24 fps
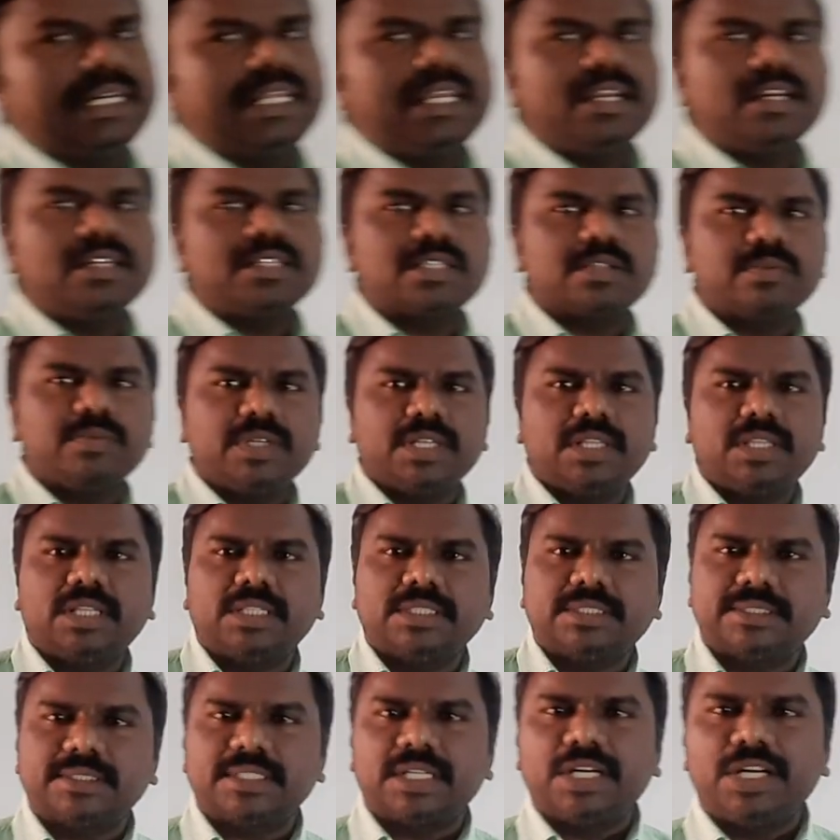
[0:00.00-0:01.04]
deals with the
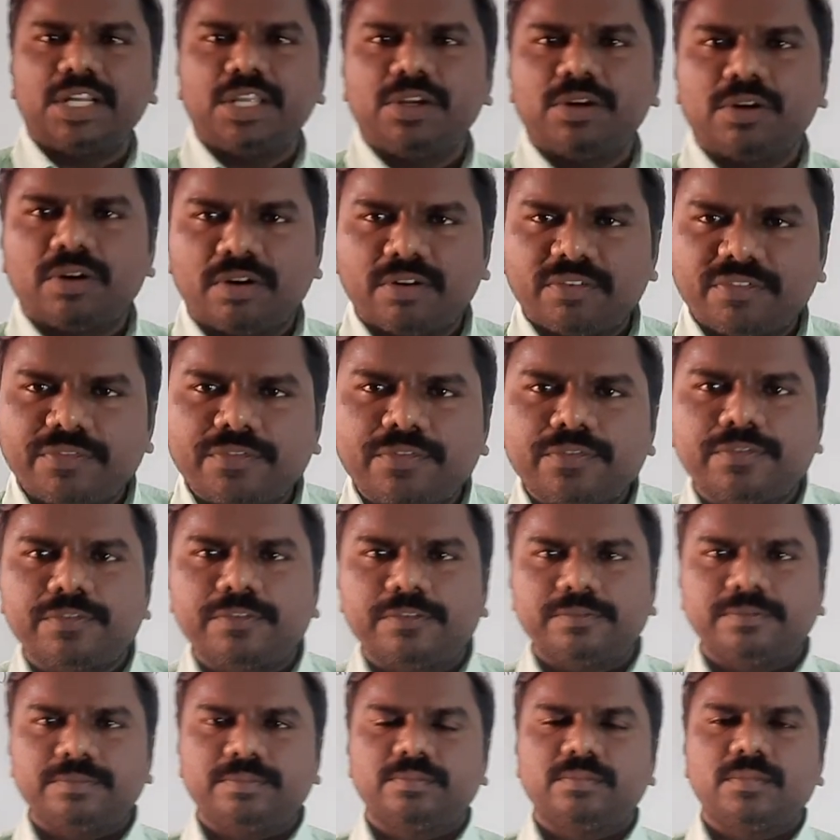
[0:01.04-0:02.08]
study of
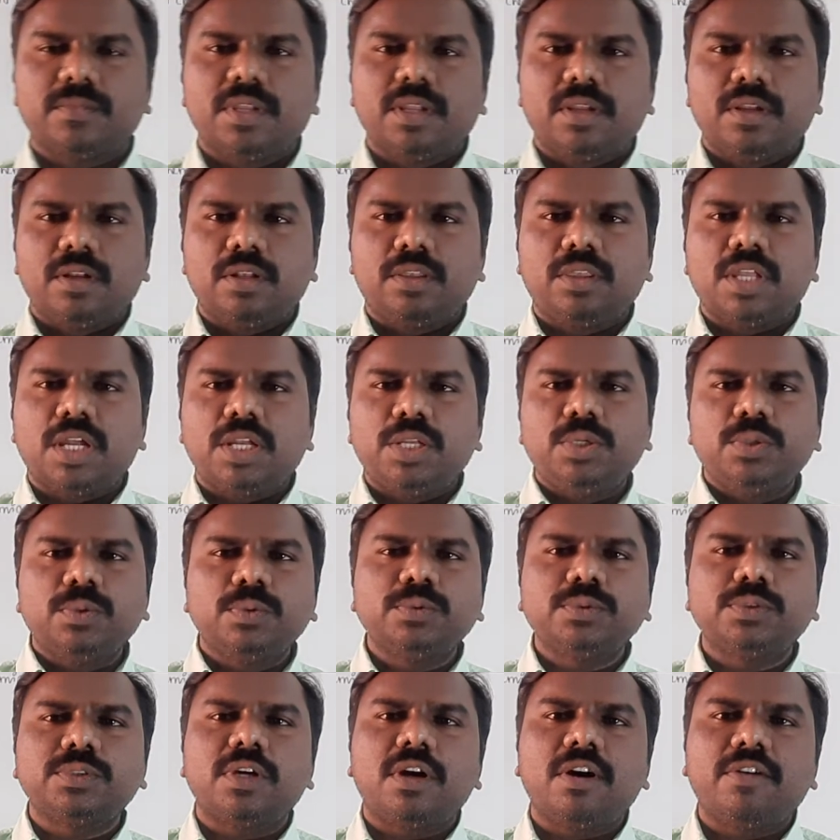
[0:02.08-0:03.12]
the
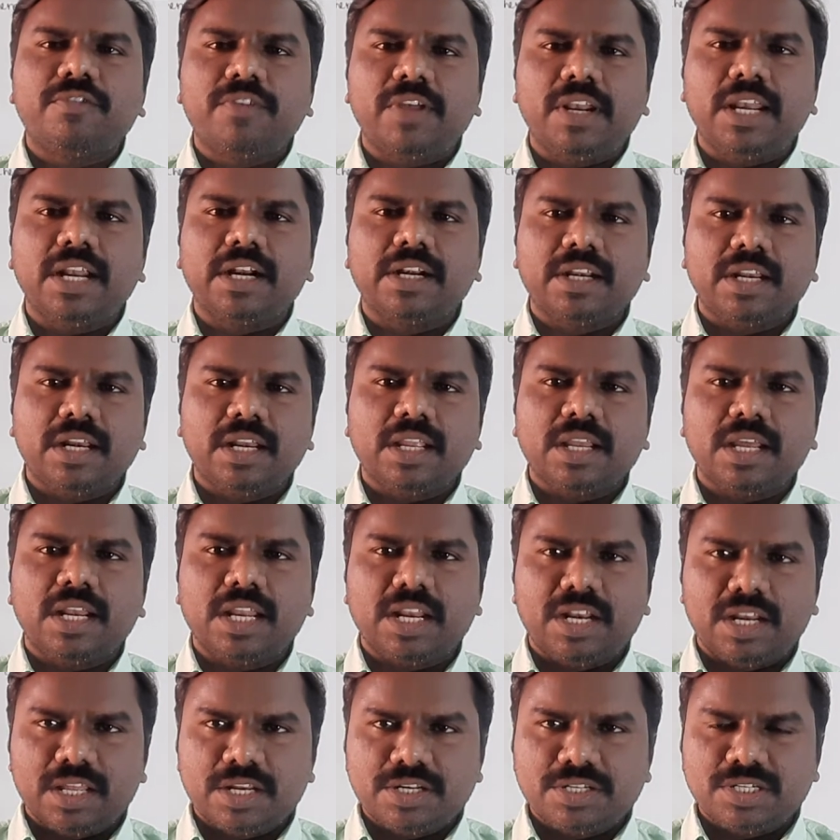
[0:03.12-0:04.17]
use of electrical
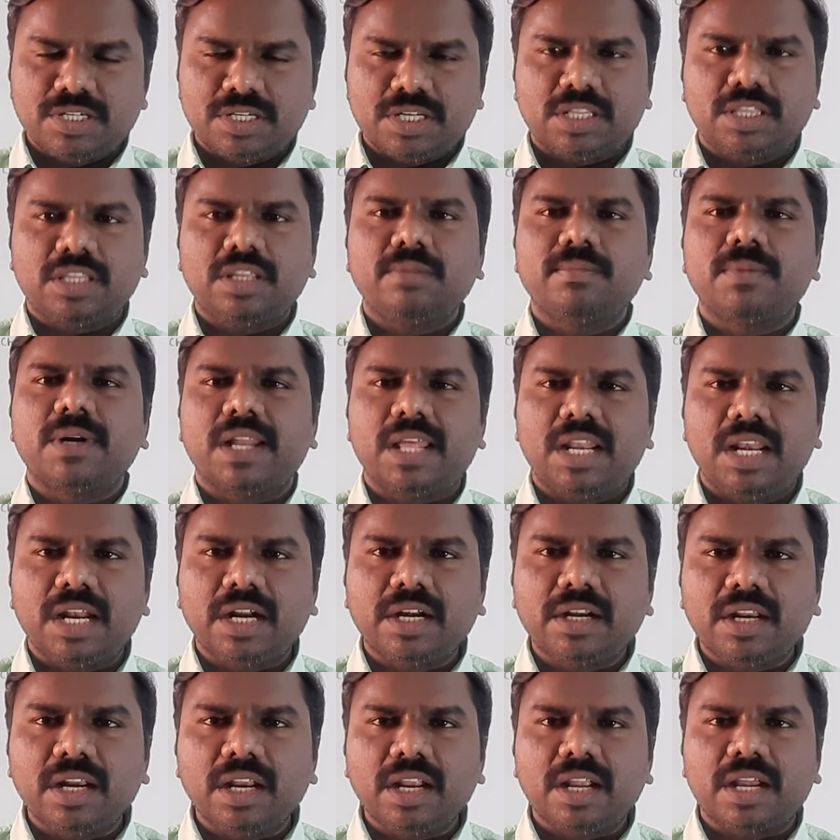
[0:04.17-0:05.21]
energy nothing but
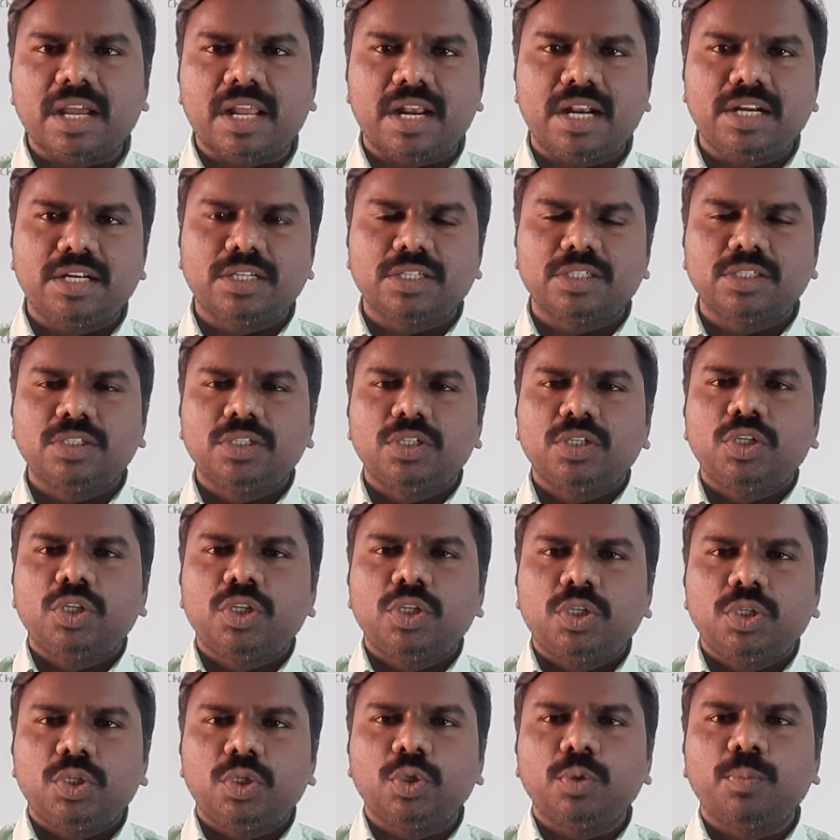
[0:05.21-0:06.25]
electric current
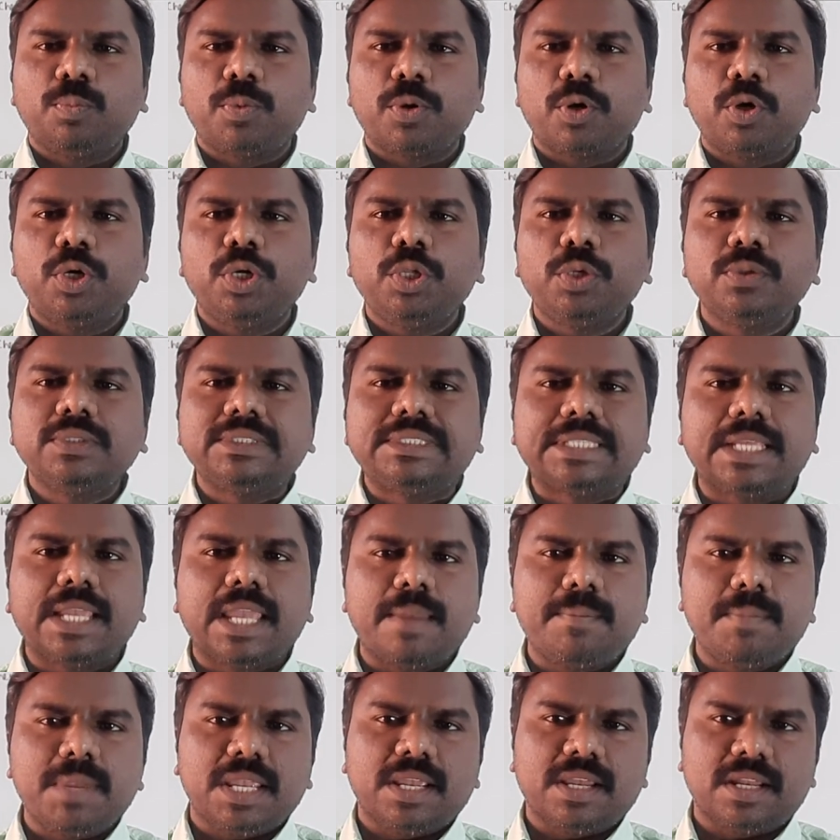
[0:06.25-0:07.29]
to produce
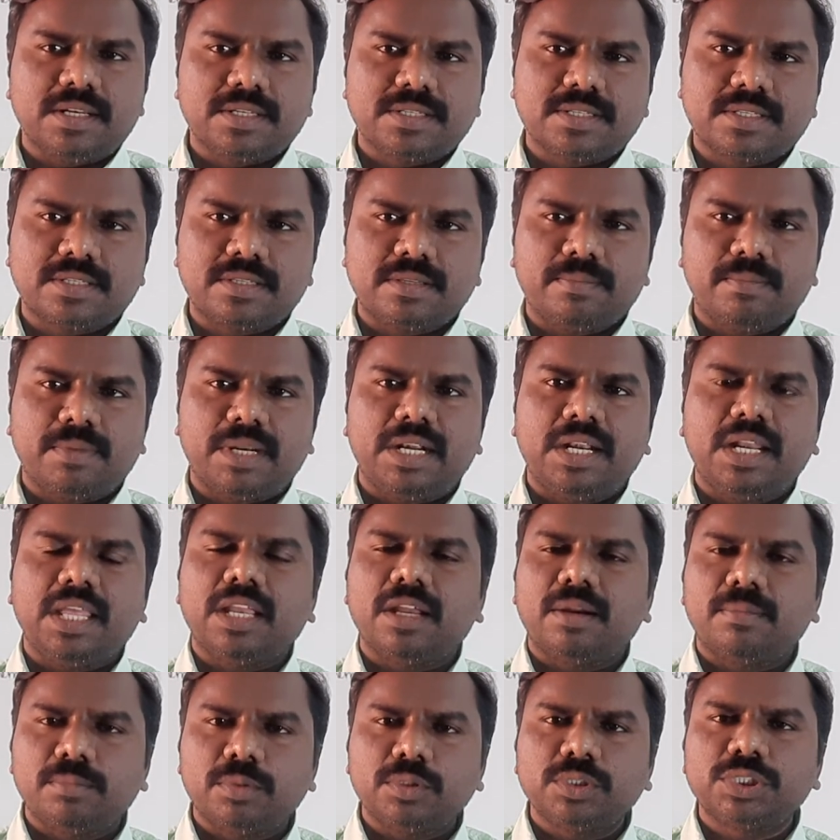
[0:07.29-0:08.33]
chemicals by
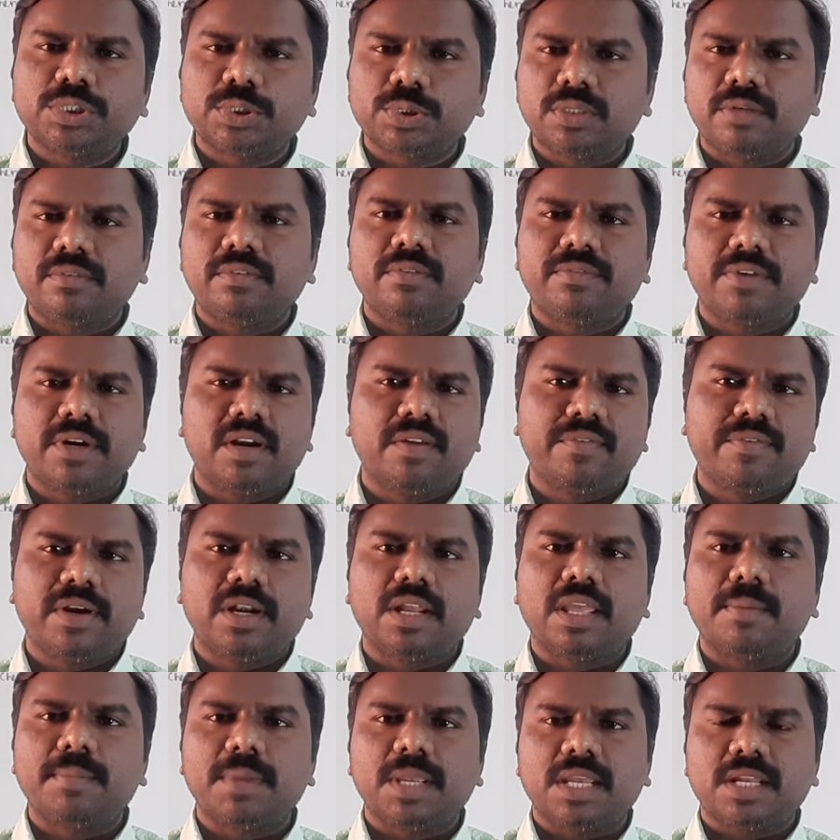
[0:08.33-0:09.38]
decomposition of different different
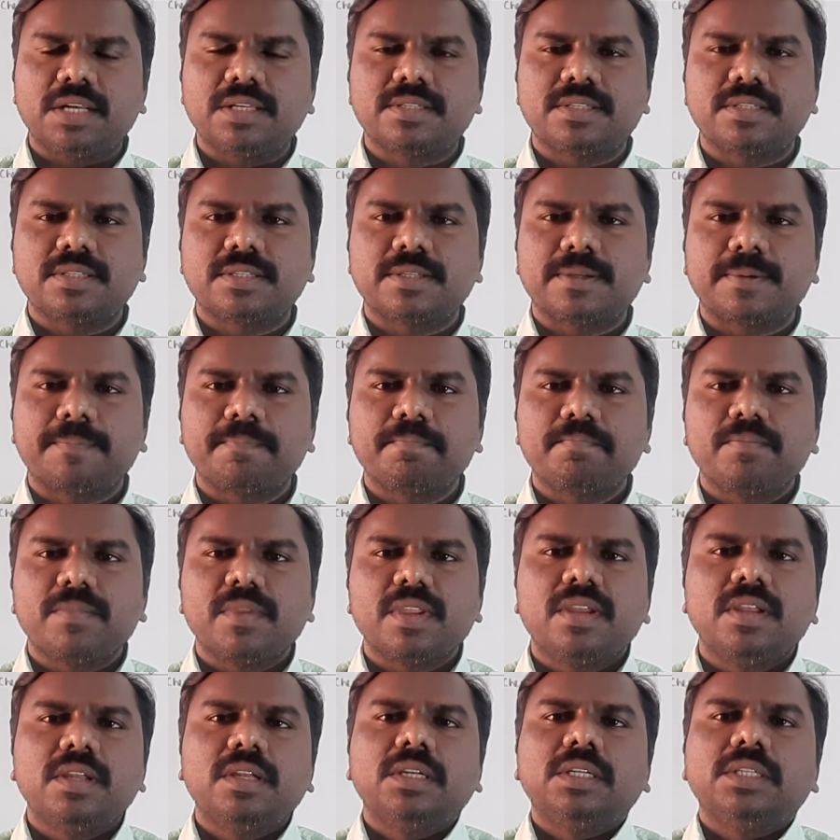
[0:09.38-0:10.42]
chemicals.
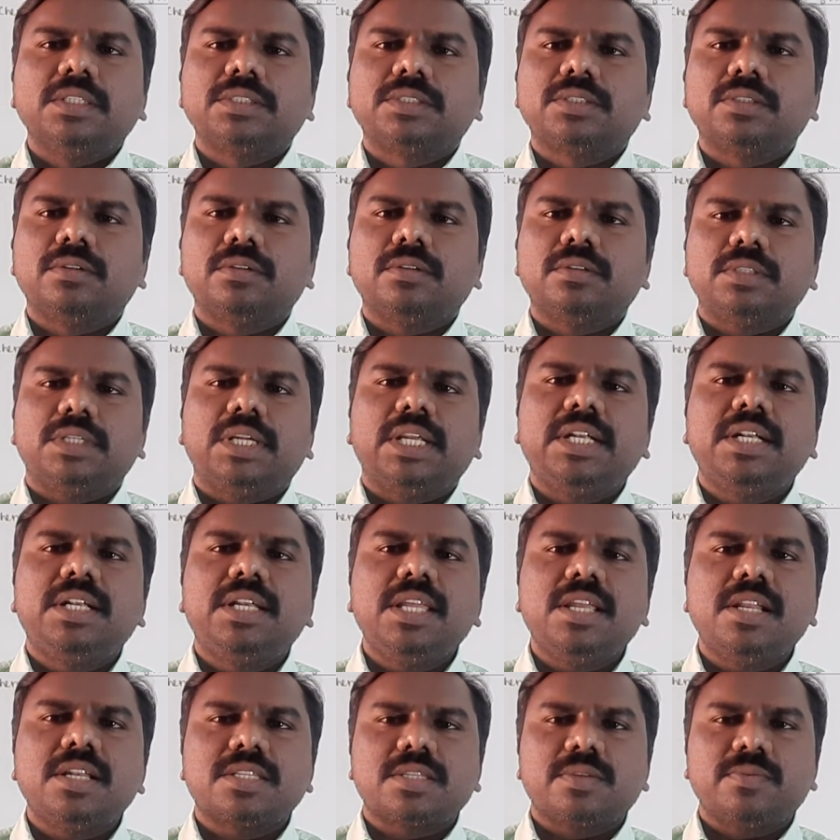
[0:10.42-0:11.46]
So, it
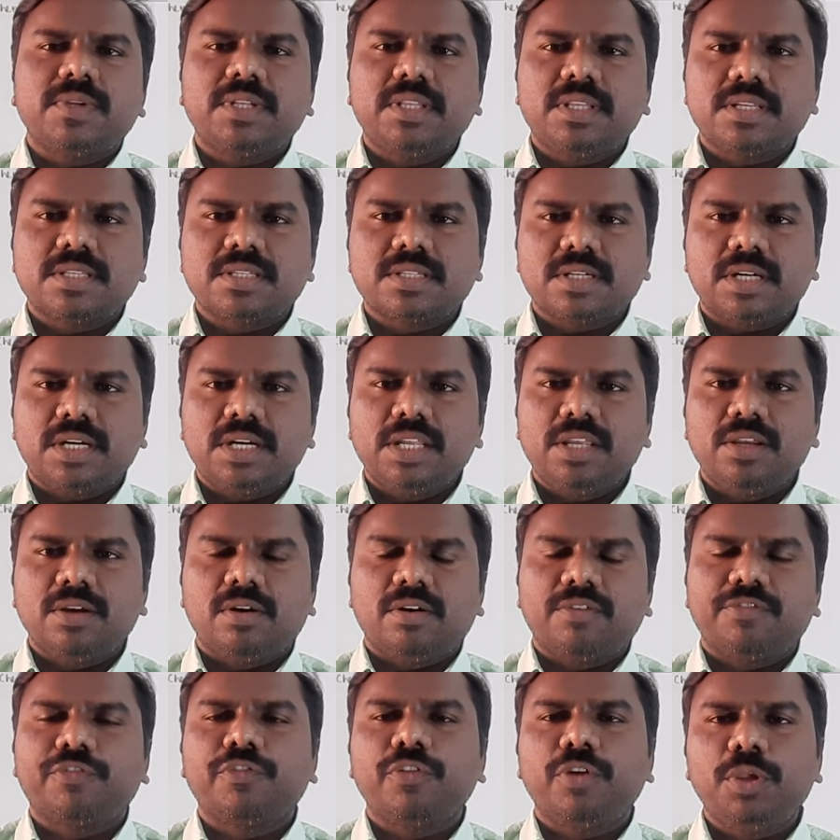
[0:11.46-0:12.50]
deals with the study
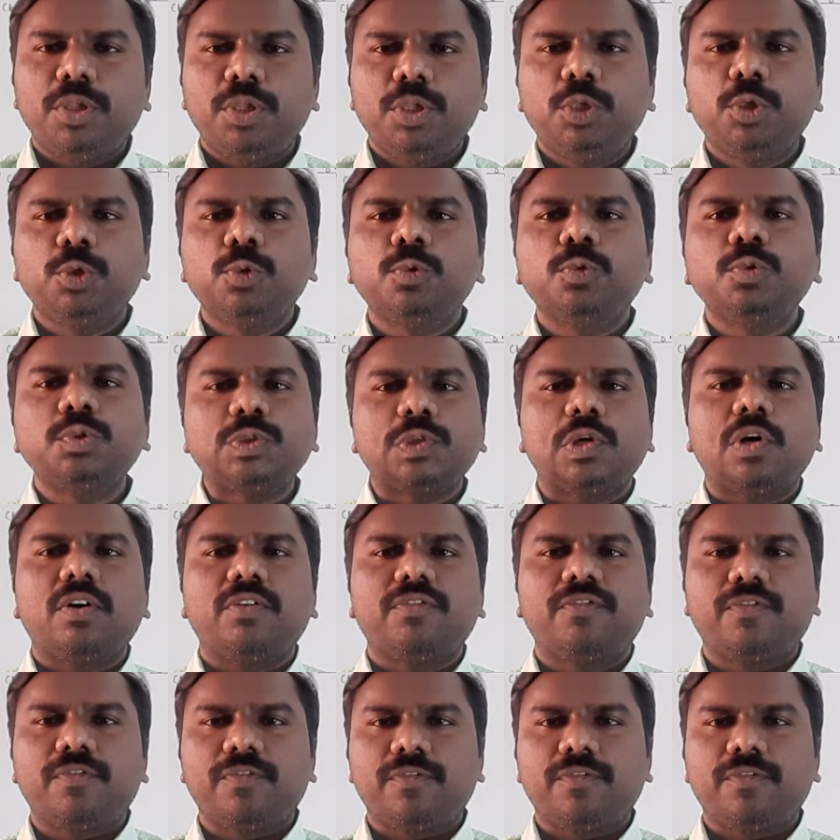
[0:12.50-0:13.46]
of use of